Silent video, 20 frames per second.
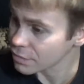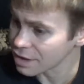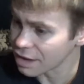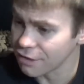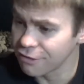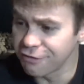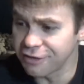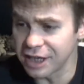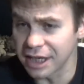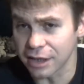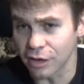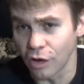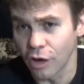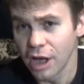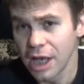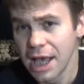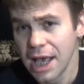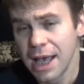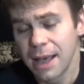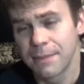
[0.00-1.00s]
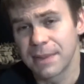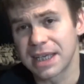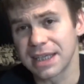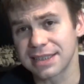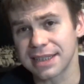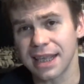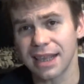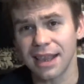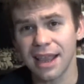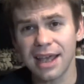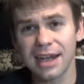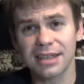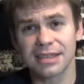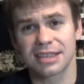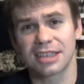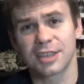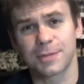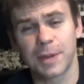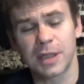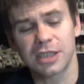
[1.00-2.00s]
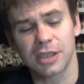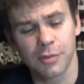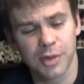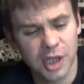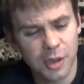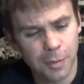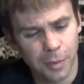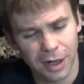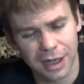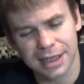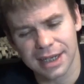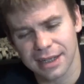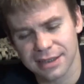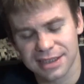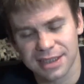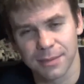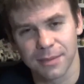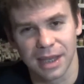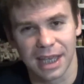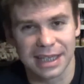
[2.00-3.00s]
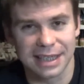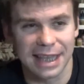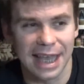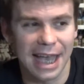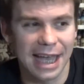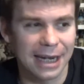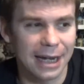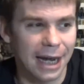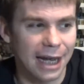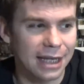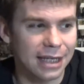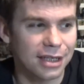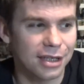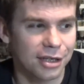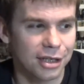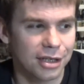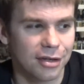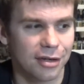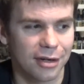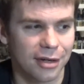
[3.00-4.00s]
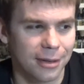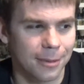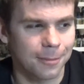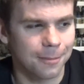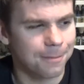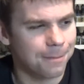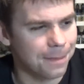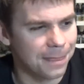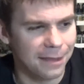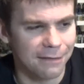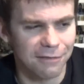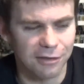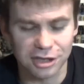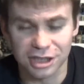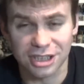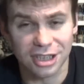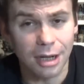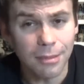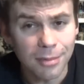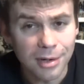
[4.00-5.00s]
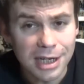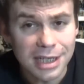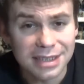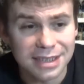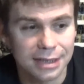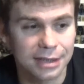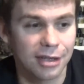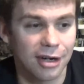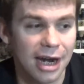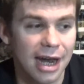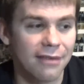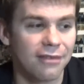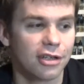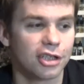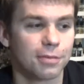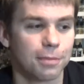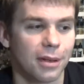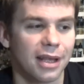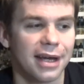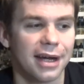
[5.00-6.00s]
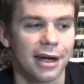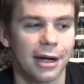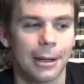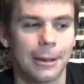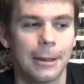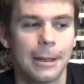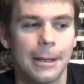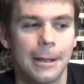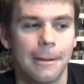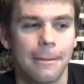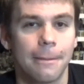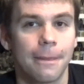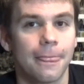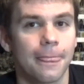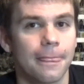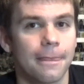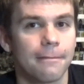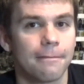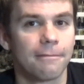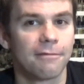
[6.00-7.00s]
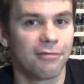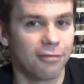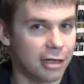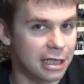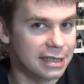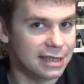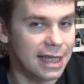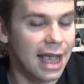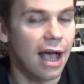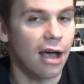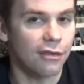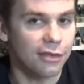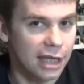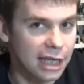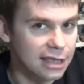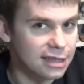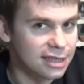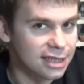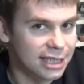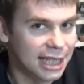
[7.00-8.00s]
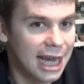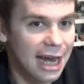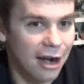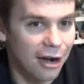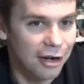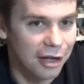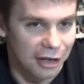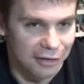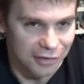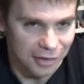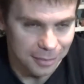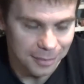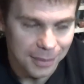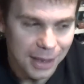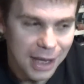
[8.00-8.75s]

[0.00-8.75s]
vehicle. Because a lot of this, especially when you bring down something like that, you're for some reason your average player freaks out. They get scared of them.